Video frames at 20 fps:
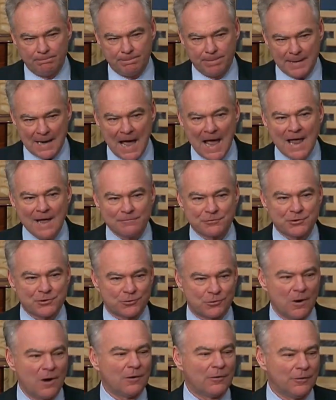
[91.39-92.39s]
But I have
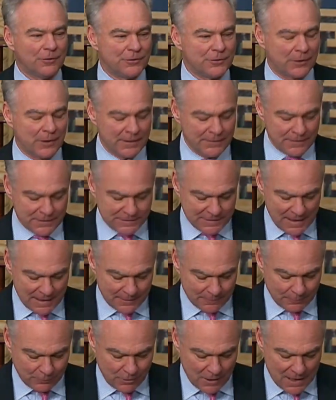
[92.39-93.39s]
struggled during the
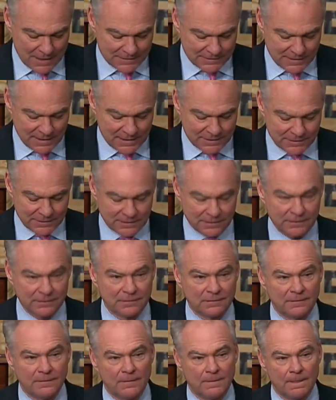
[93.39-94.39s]
Senate process,
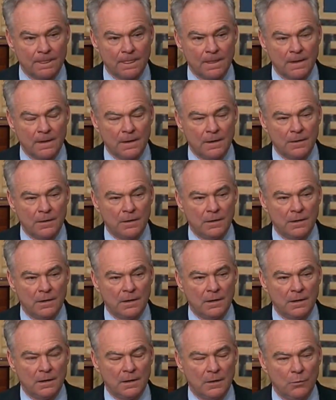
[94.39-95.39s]

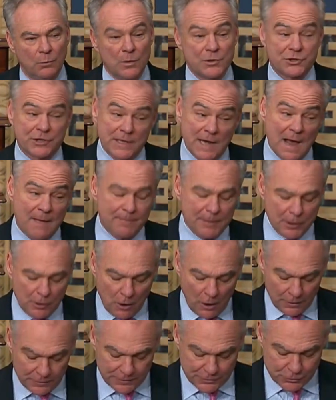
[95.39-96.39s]
which cannot be
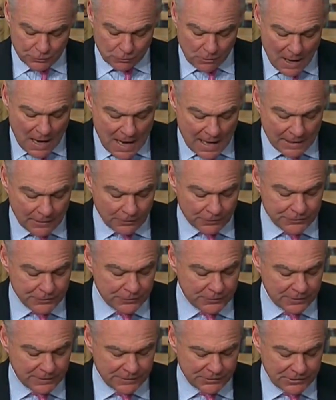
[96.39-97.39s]
called a trial
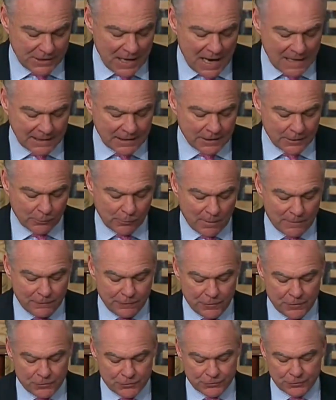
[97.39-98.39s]
due to the shocking
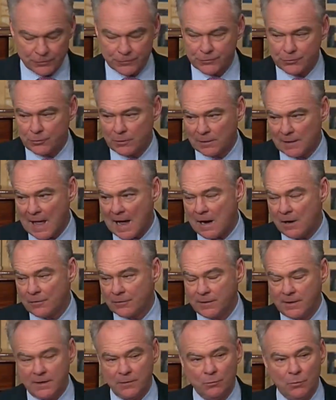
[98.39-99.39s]
refusal to allow
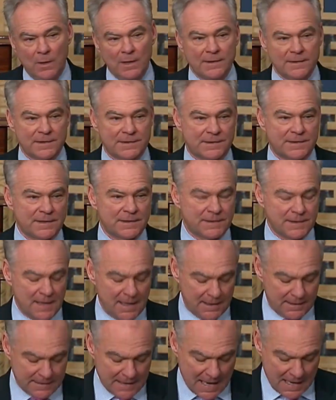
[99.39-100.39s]
key witnesses
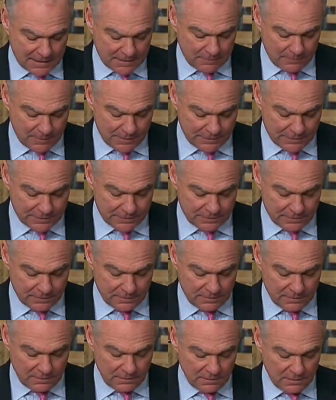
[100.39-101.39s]
and documents,
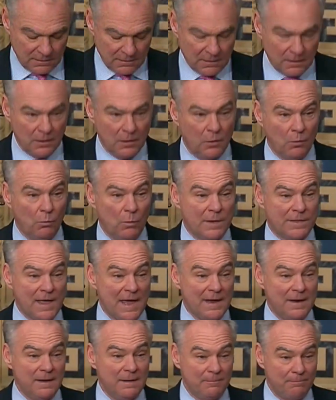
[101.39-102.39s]
with
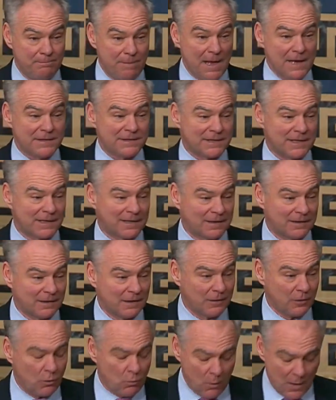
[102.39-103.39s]
a basic
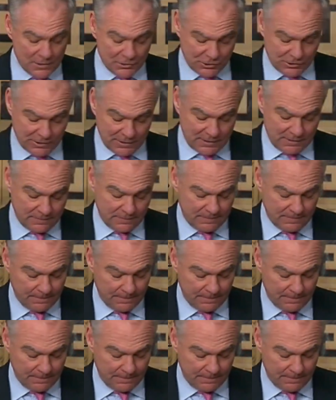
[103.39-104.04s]
question.